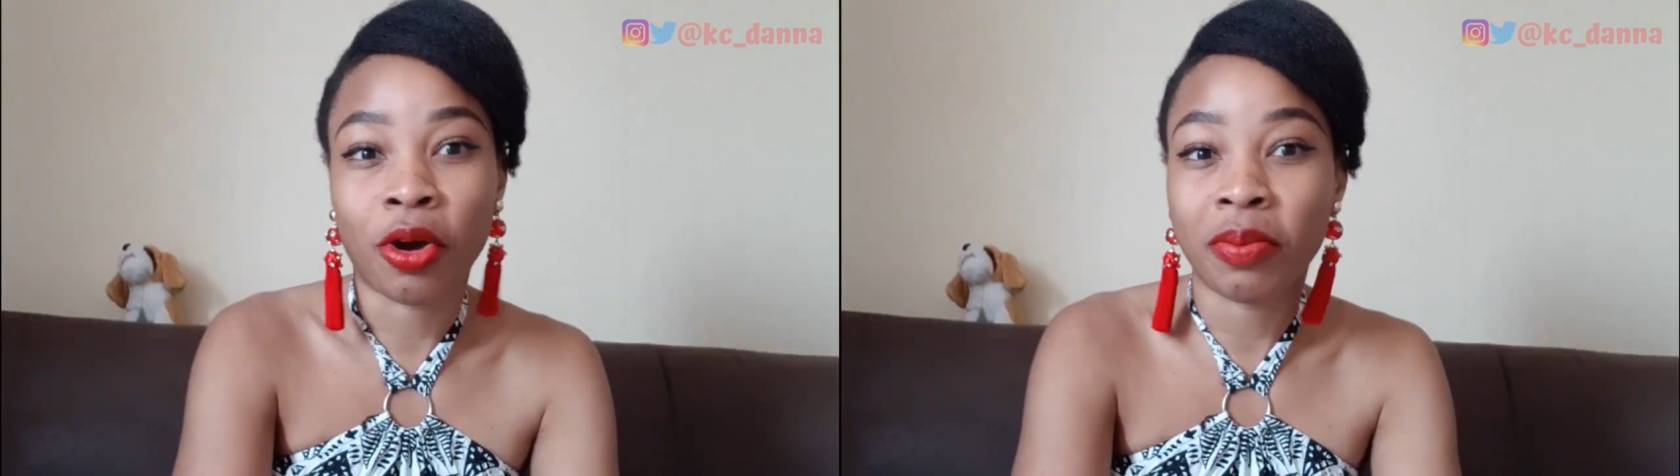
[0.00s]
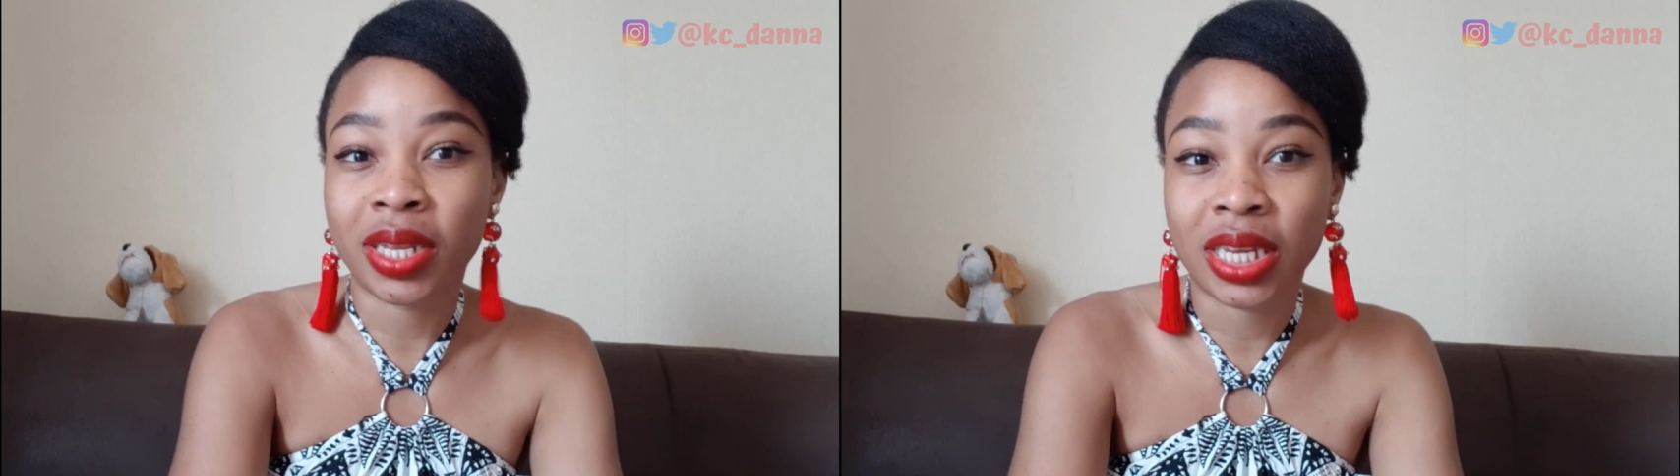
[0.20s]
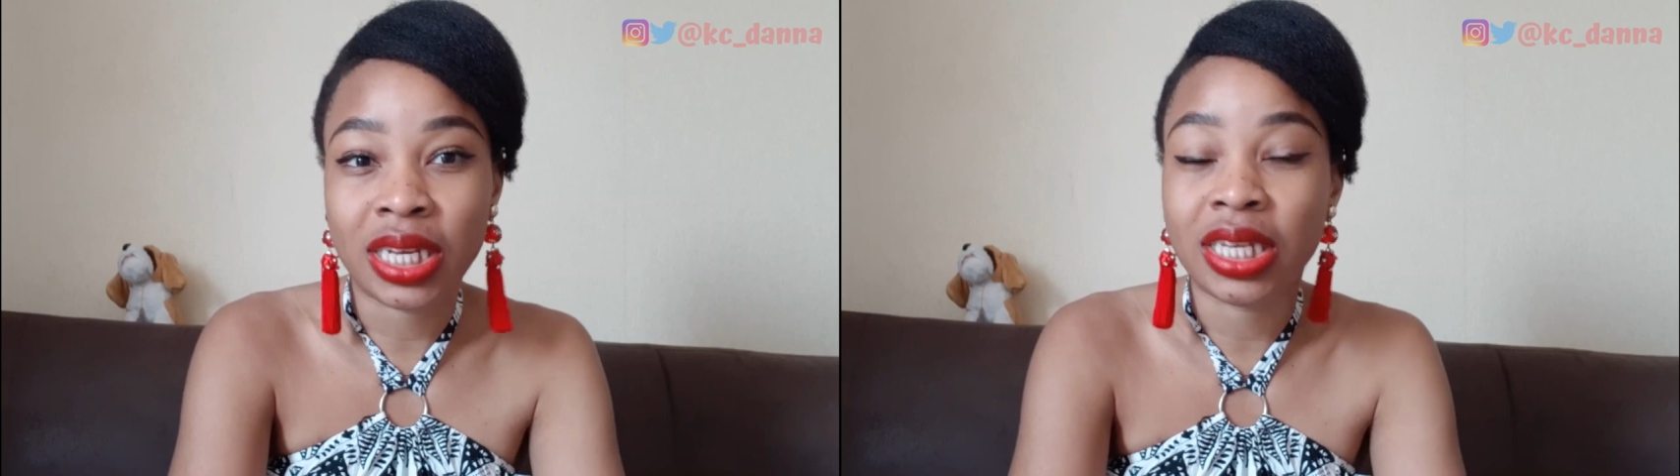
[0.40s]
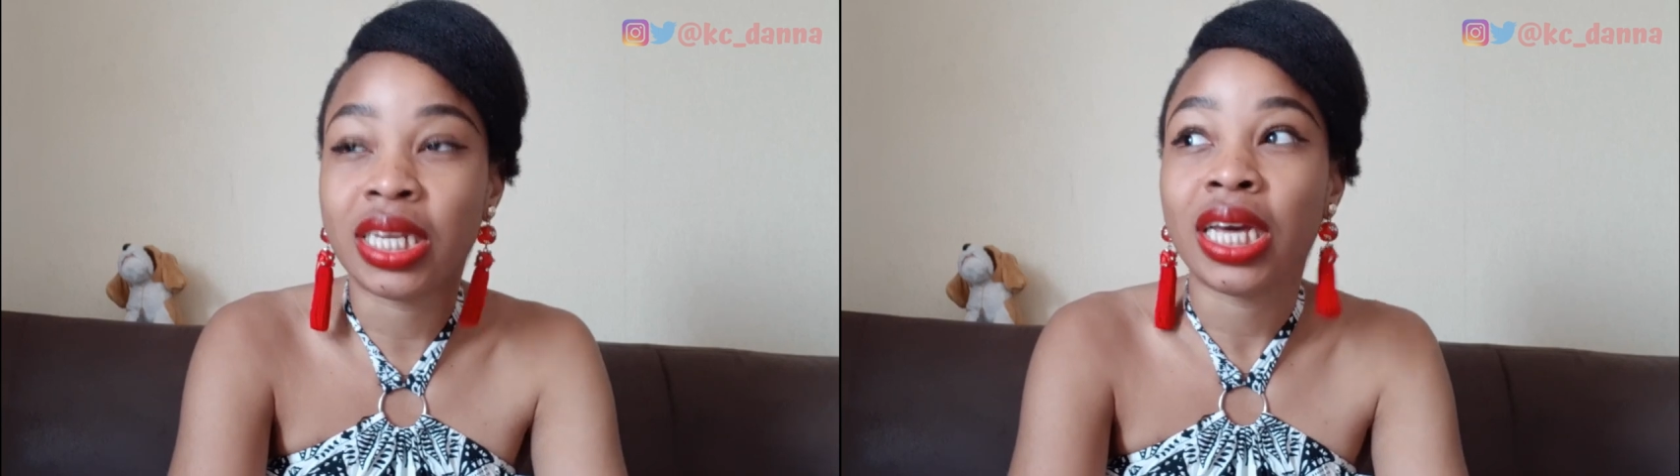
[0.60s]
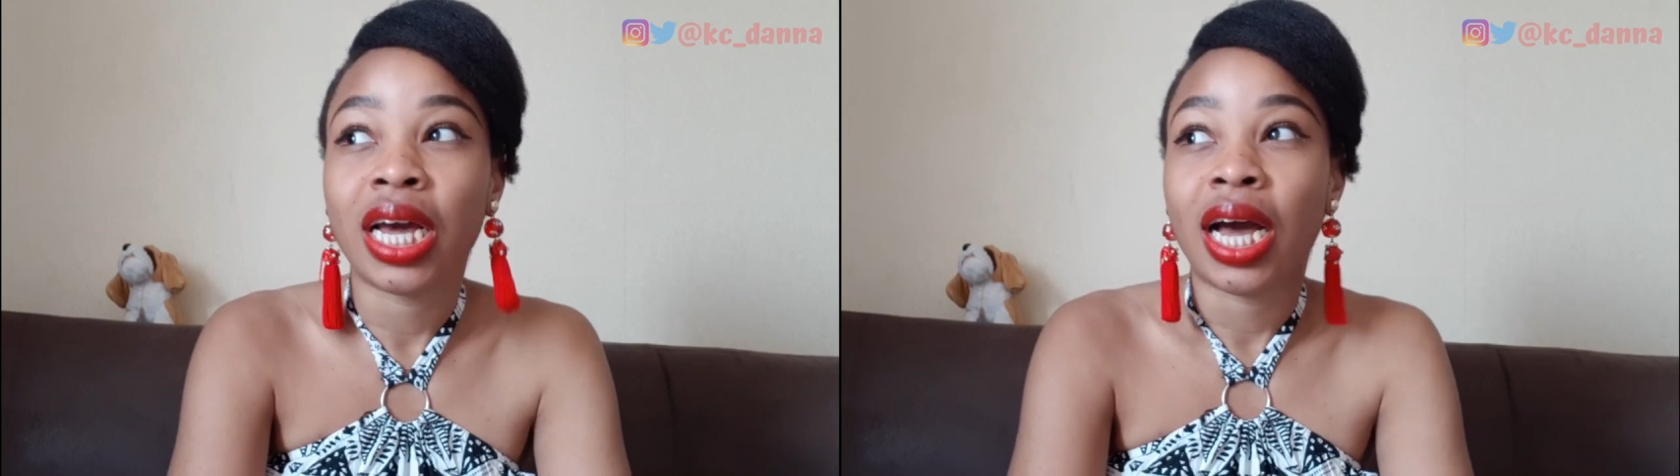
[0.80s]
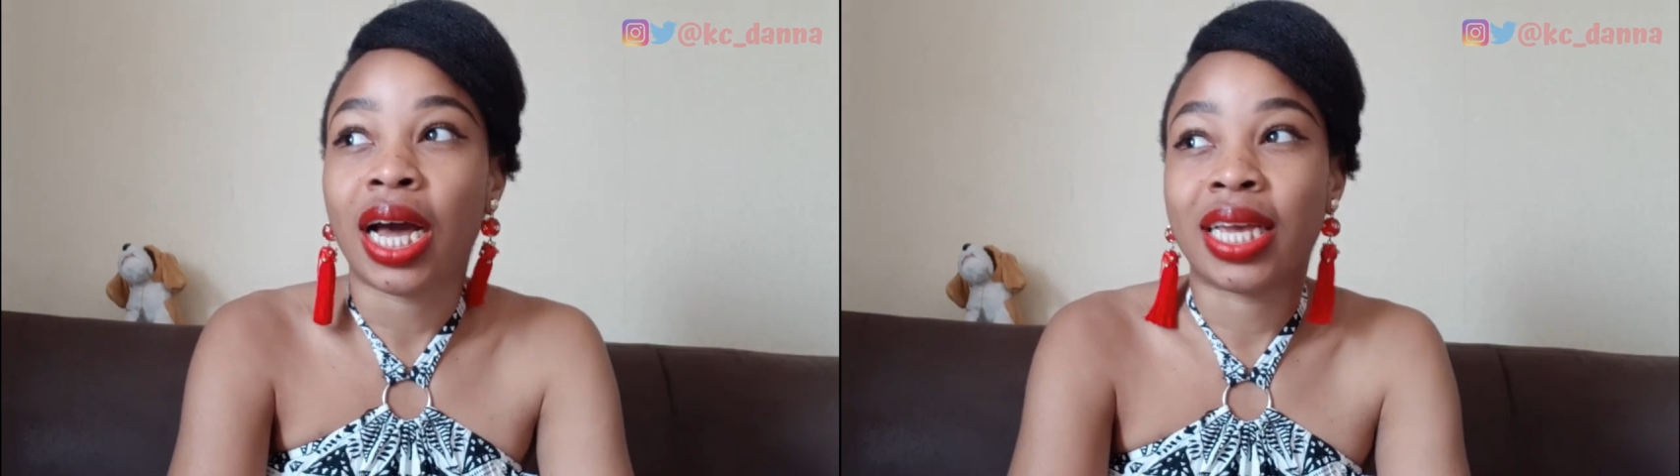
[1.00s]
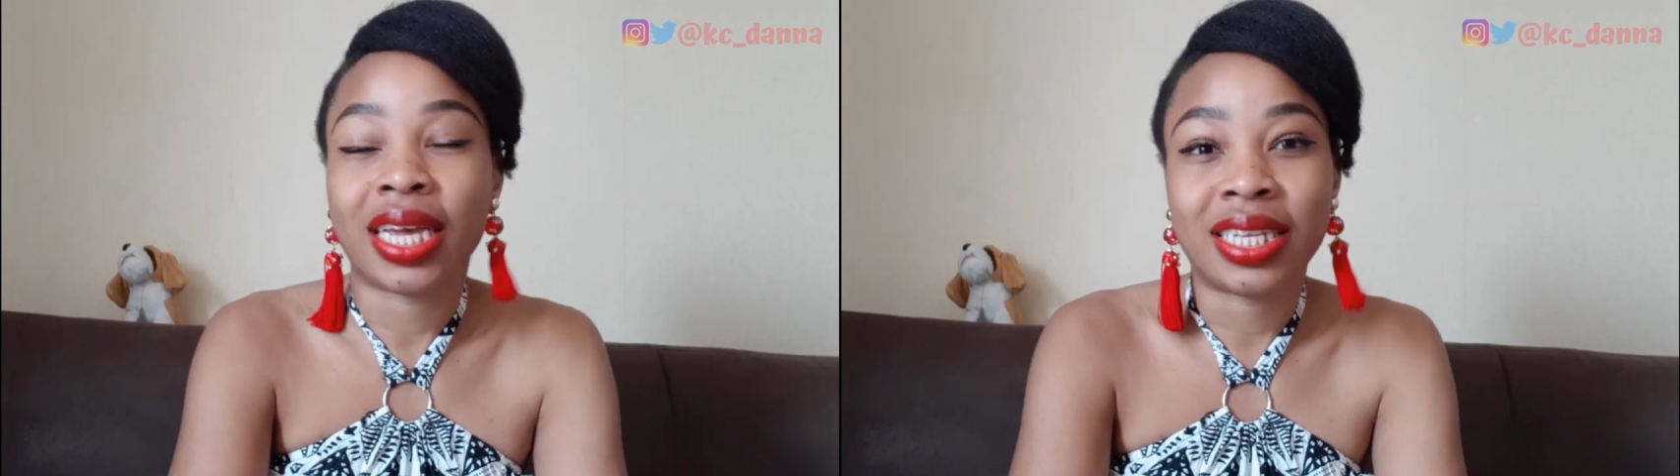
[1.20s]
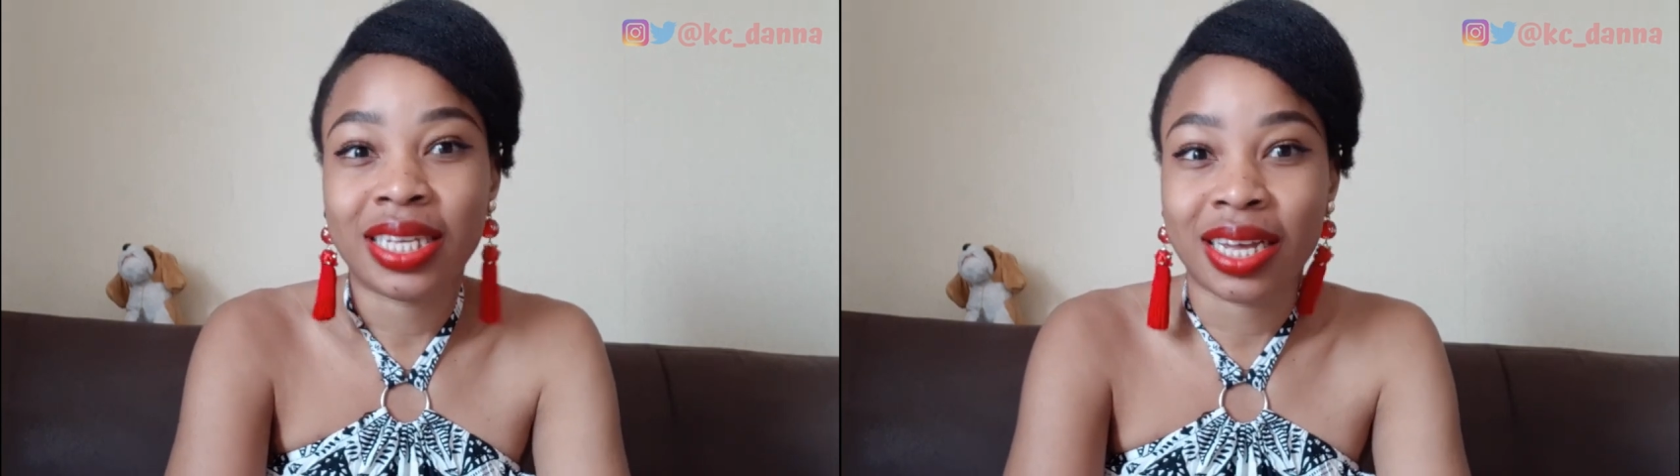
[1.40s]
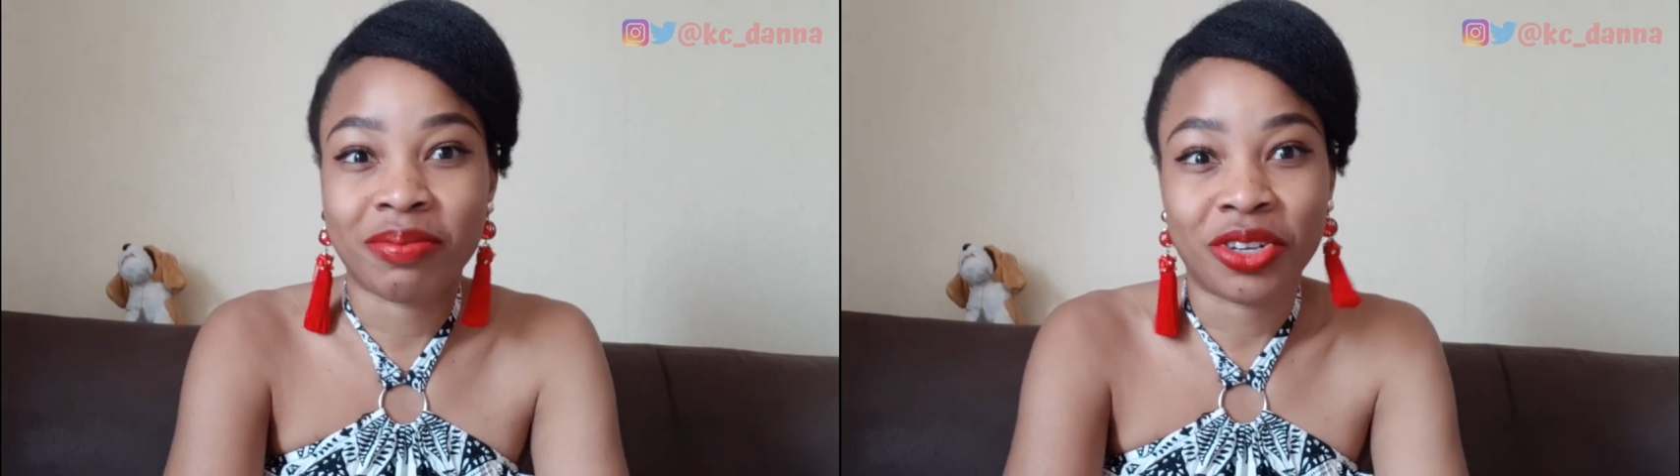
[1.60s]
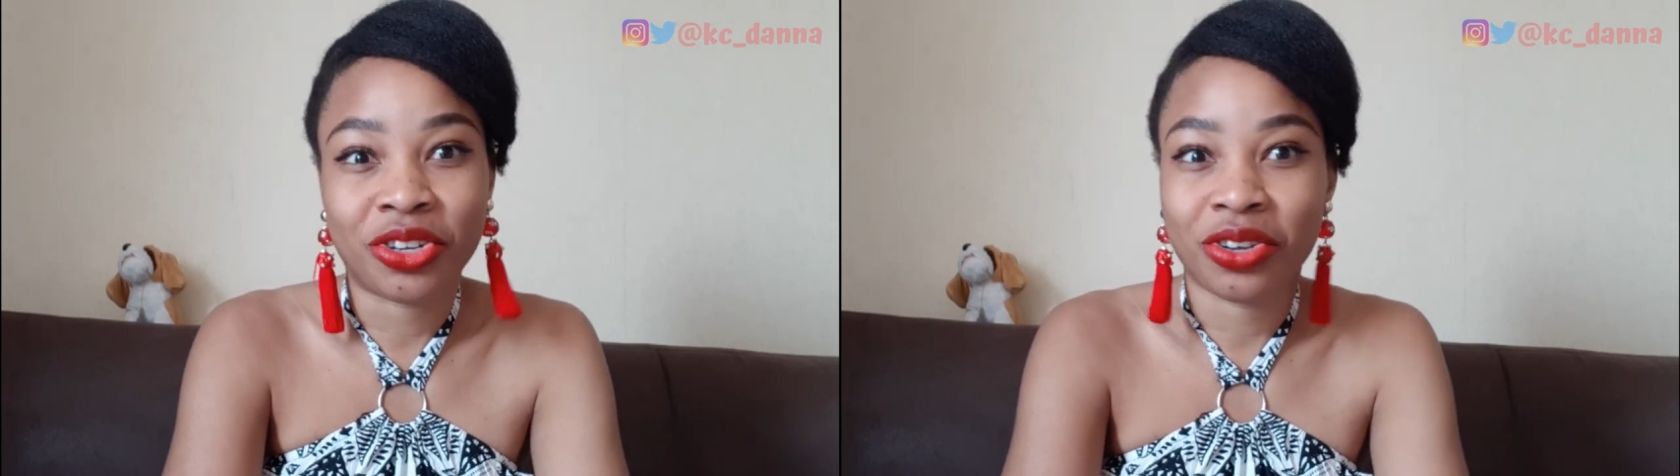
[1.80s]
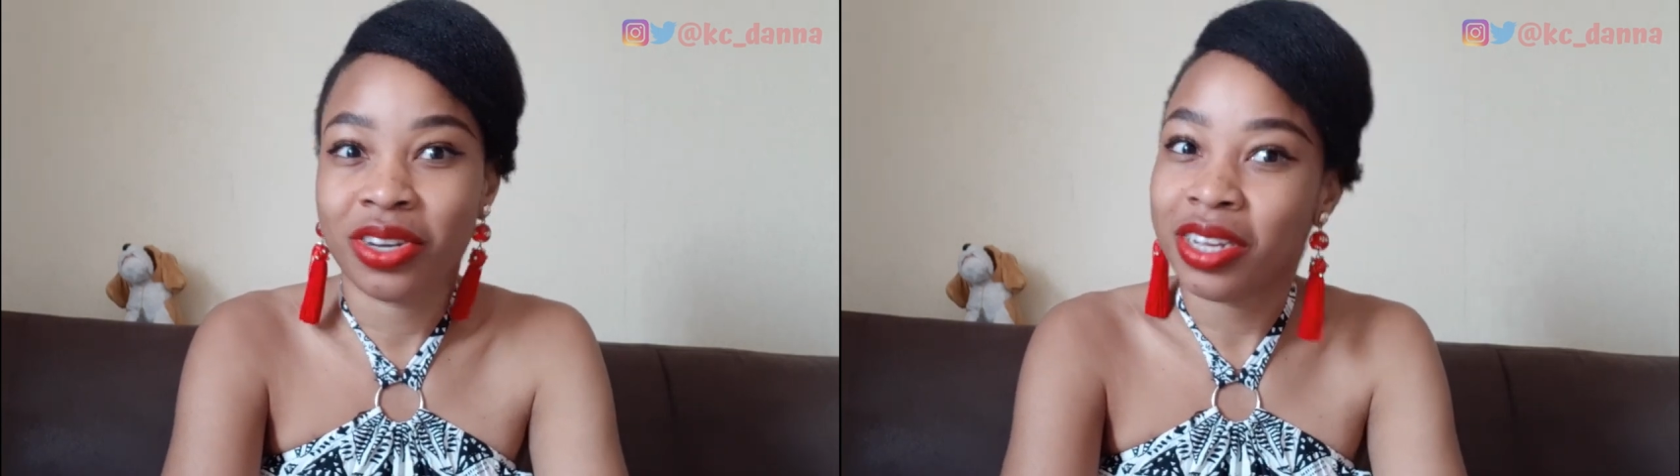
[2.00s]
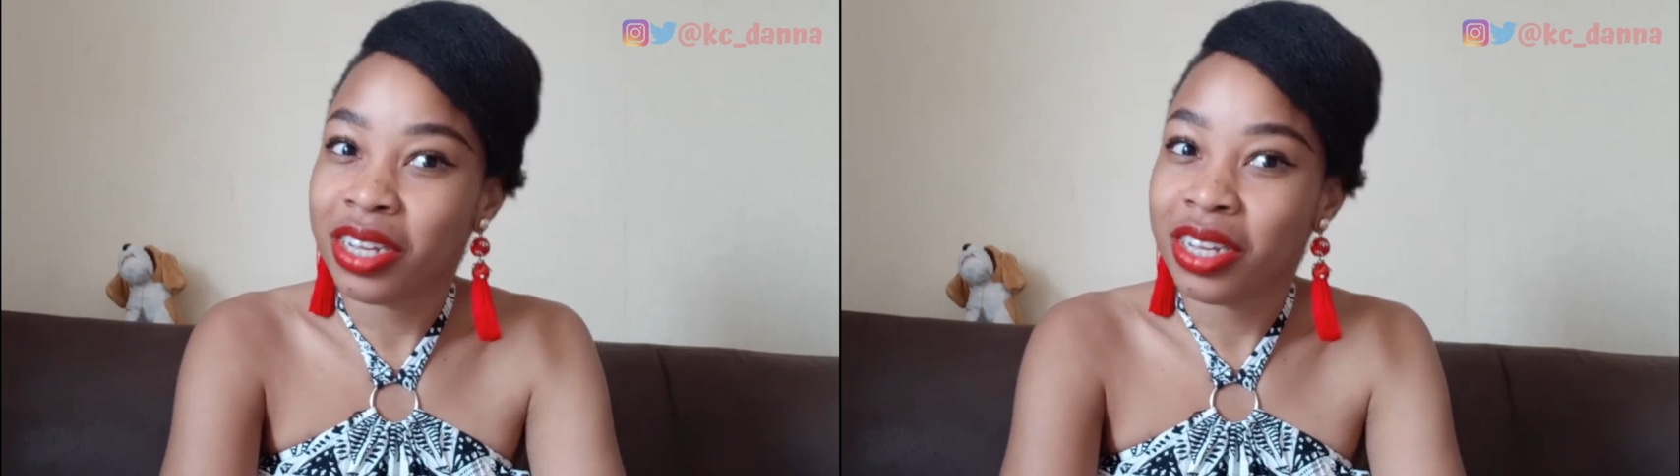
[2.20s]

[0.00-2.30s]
Coming in and getting the admission